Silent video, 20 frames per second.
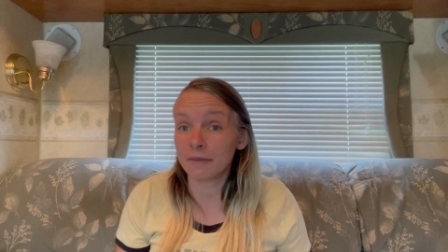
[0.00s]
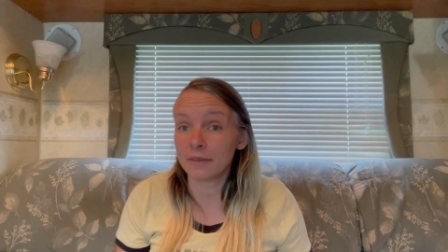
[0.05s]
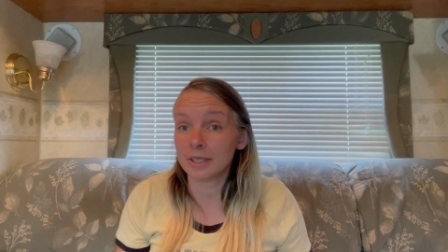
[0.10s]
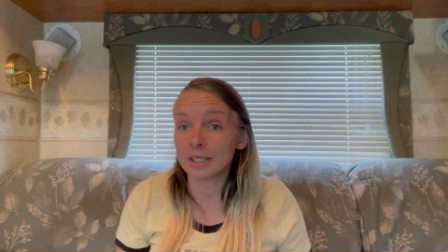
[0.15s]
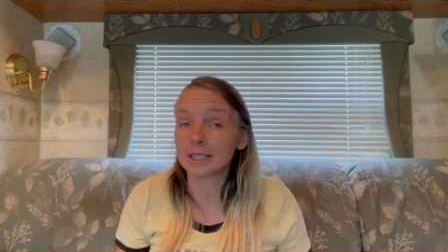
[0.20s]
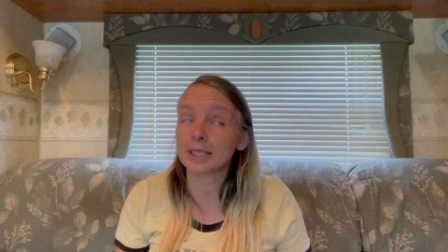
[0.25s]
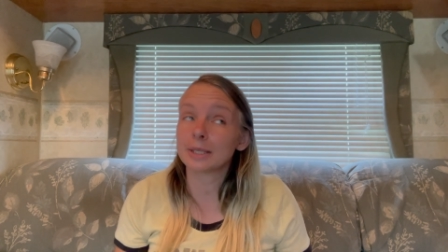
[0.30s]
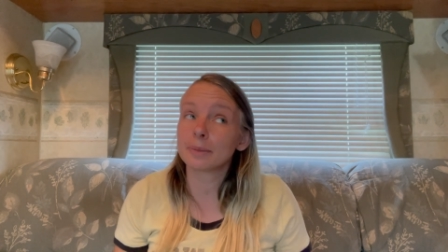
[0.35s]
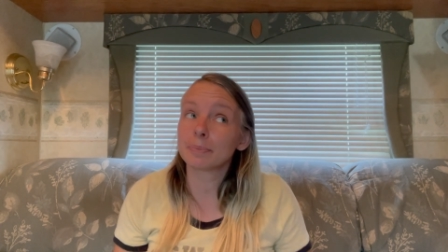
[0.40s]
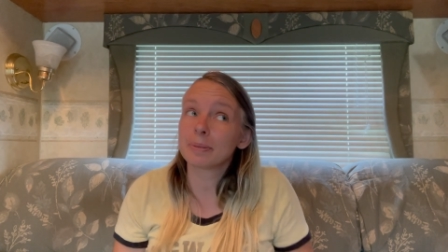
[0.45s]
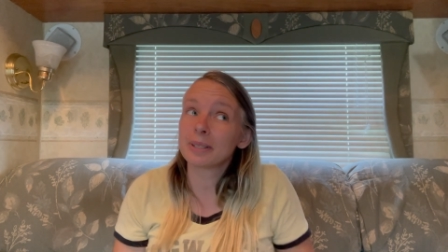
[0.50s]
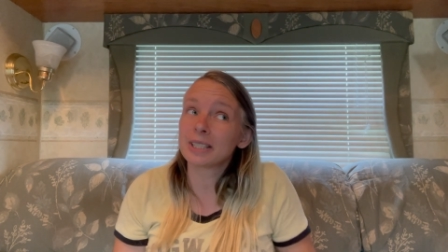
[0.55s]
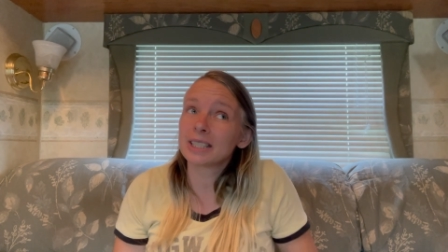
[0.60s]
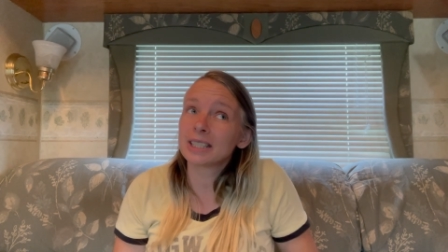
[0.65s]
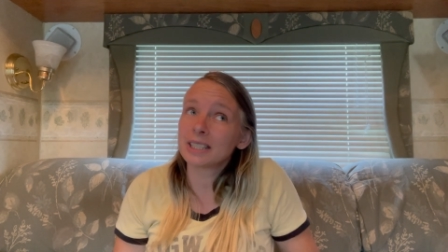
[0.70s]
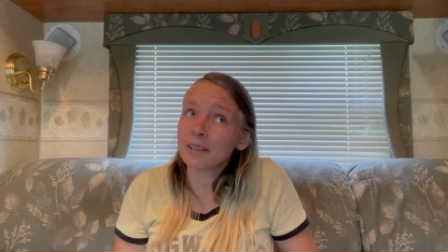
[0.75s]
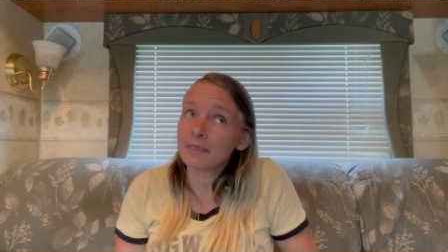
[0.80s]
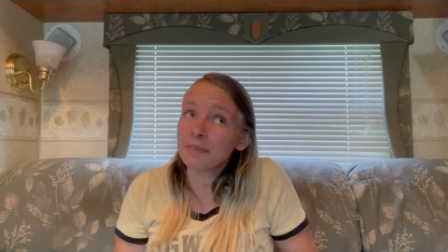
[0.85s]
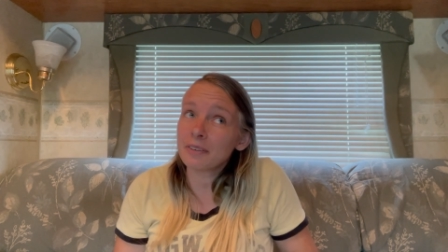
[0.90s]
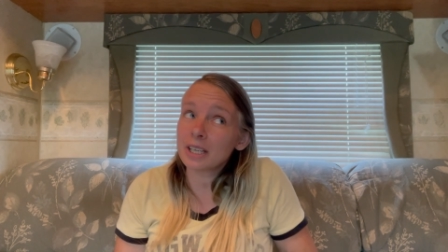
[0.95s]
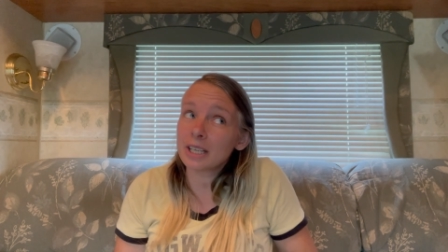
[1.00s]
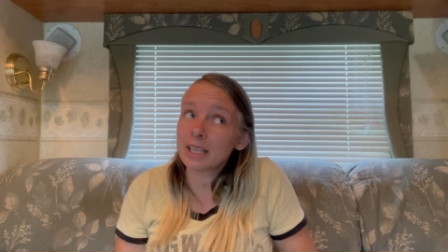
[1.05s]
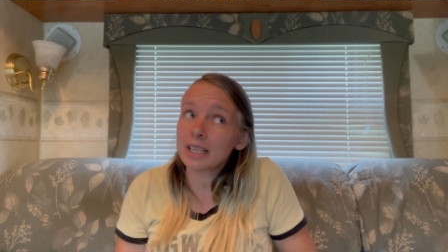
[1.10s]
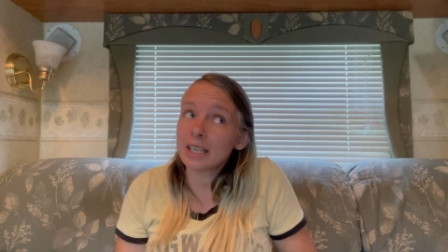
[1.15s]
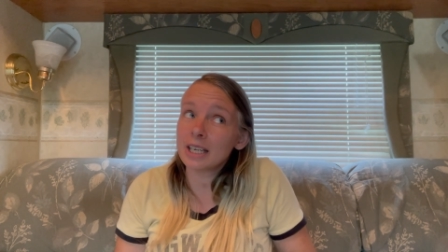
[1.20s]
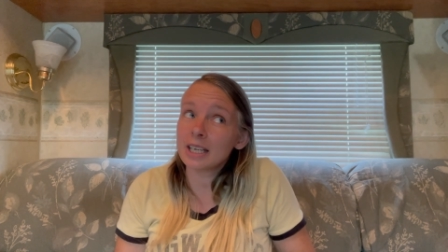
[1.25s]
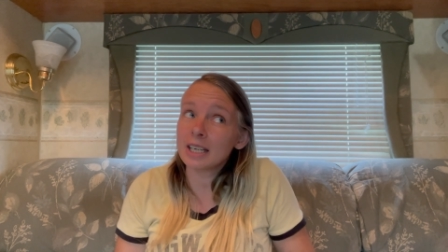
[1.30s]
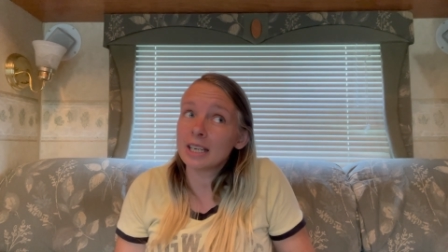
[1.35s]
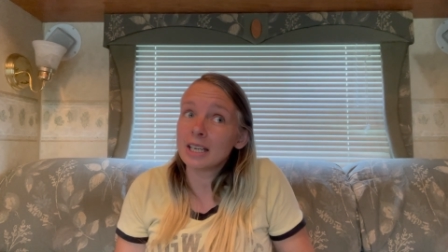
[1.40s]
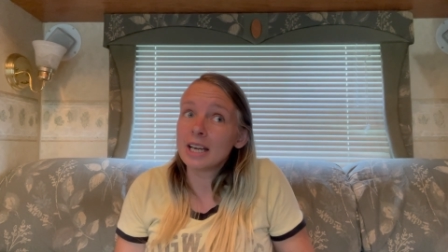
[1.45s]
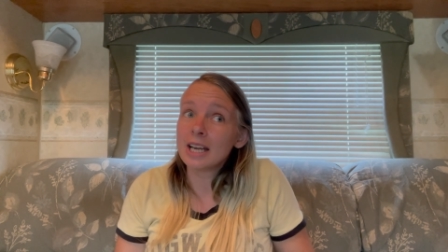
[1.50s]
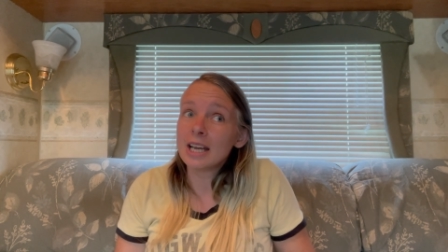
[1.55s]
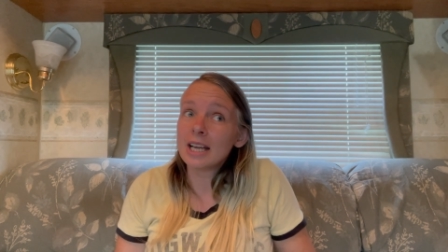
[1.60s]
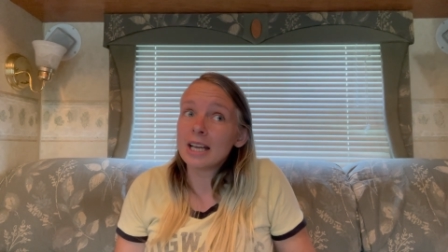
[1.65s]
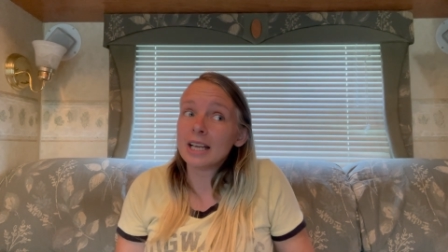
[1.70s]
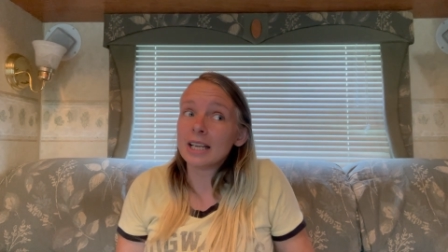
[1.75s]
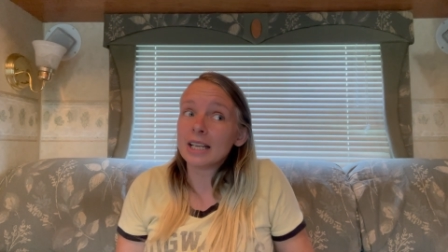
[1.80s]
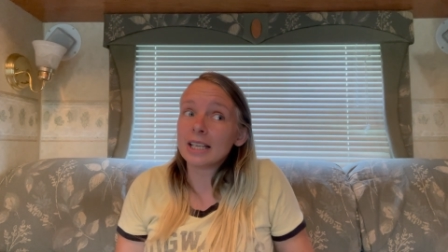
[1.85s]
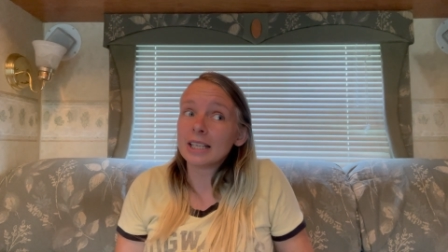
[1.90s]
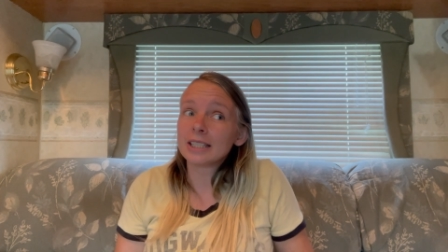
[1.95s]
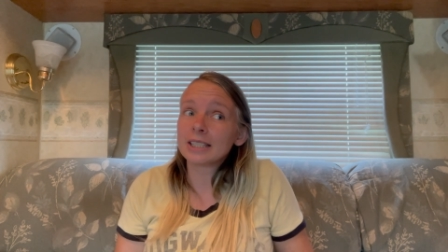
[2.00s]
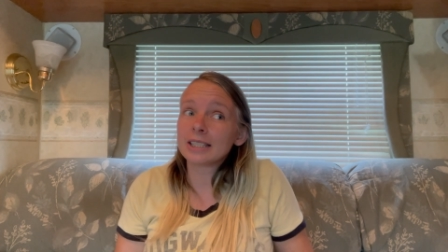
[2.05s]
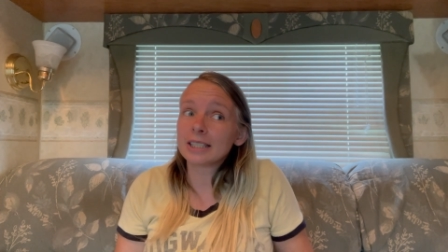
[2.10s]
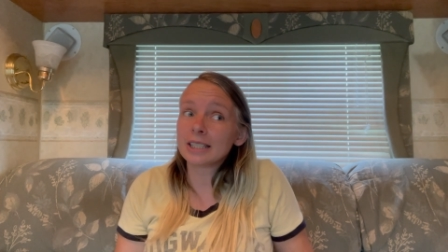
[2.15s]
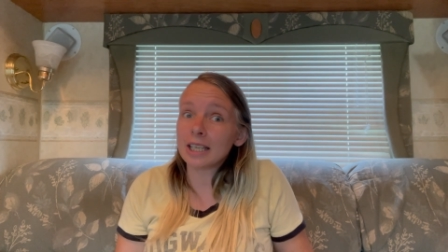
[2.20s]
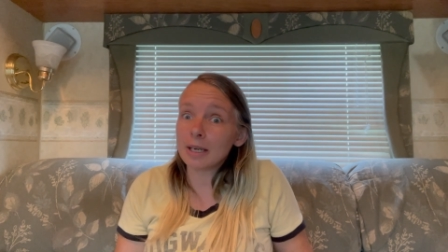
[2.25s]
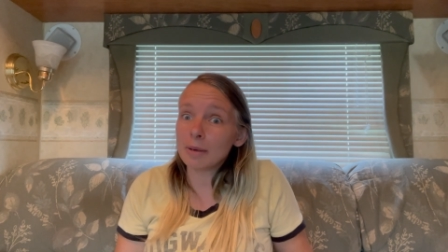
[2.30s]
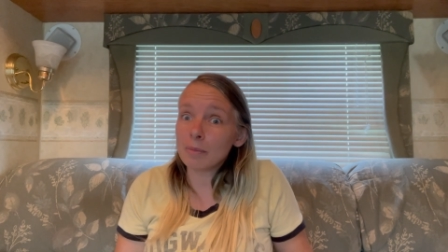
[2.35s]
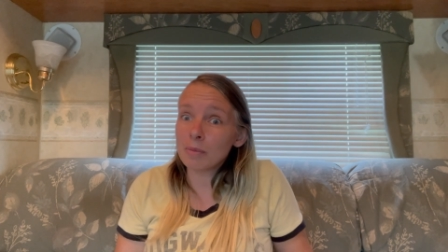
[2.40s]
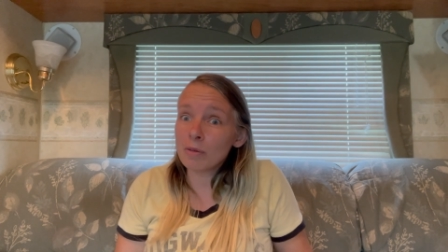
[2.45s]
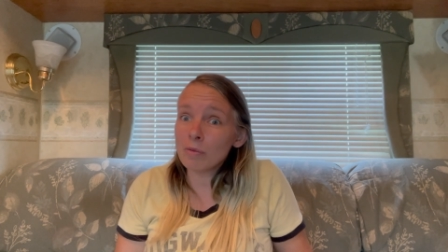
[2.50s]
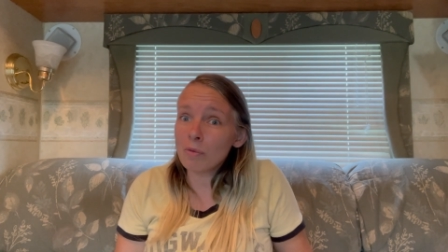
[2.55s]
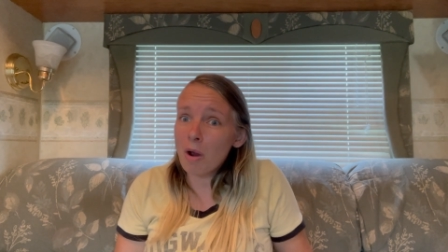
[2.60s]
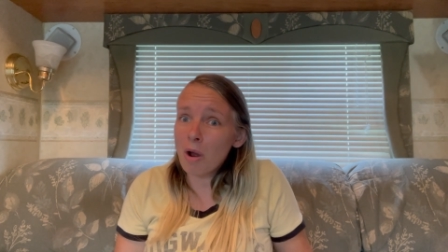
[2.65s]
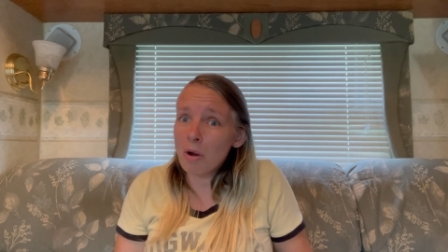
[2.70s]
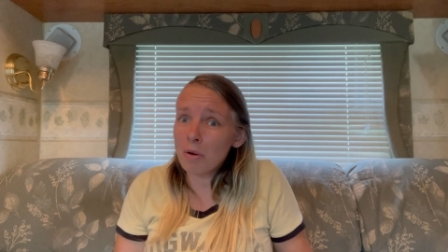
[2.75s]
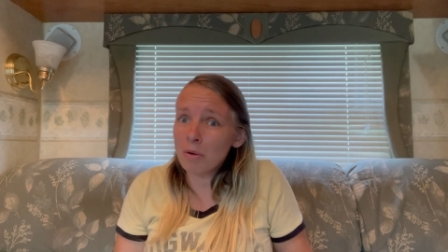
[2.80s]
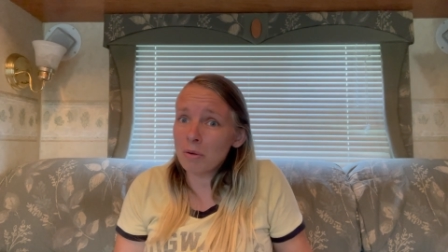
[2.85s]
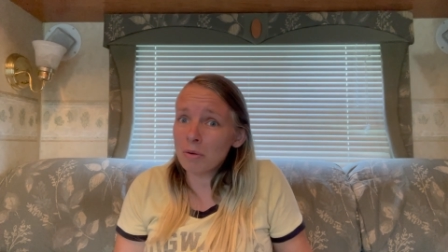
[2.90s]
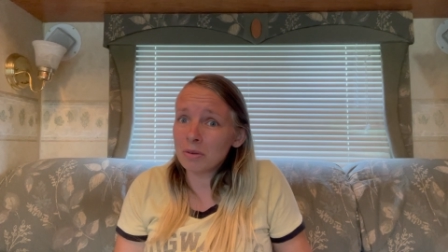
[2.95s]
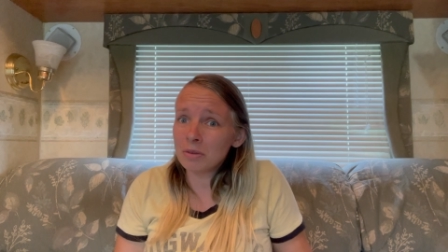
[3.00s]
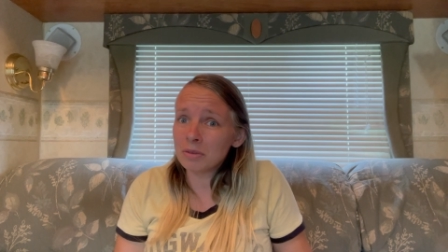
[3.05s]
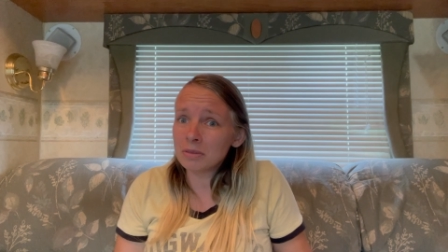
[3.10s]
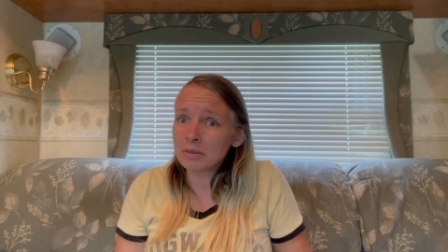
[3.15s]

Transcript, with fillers: specifically cinnamon roll.